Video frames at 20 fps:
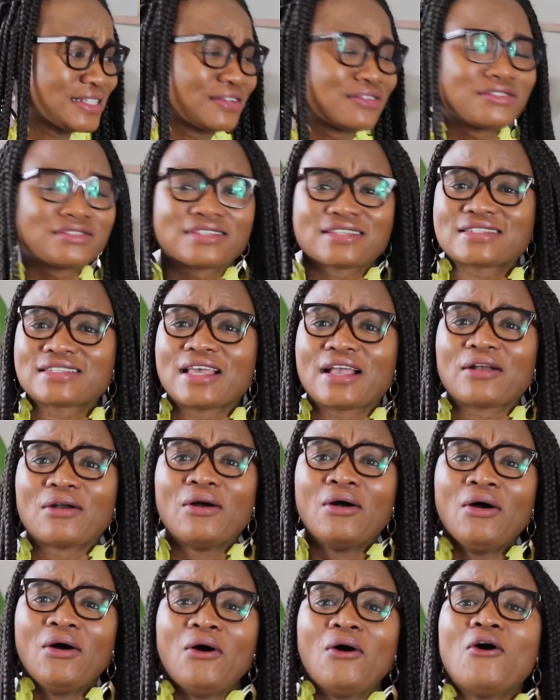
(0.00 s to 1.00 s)
I was just like,
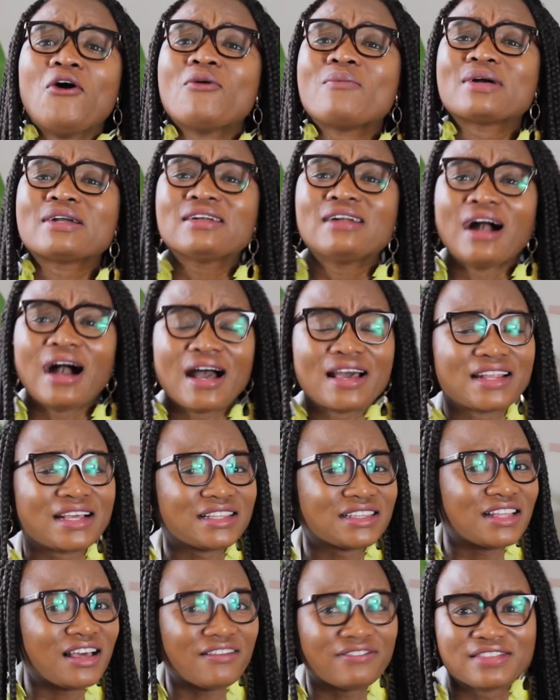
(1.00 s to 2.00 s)
oh my God, I
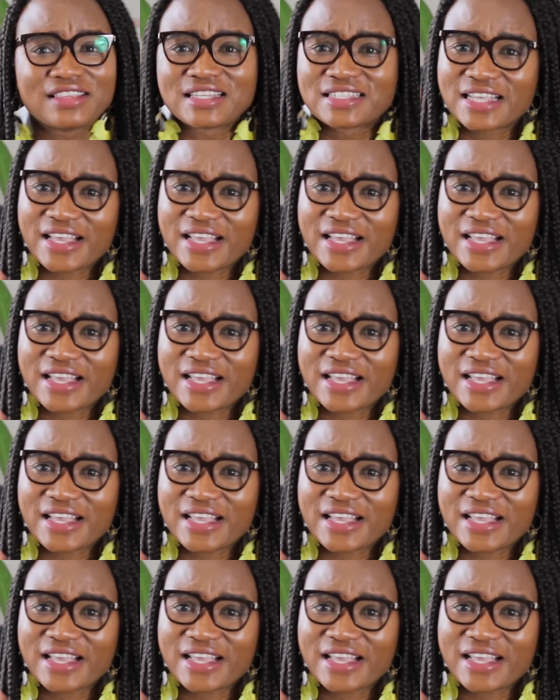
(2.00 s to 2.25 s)
love this.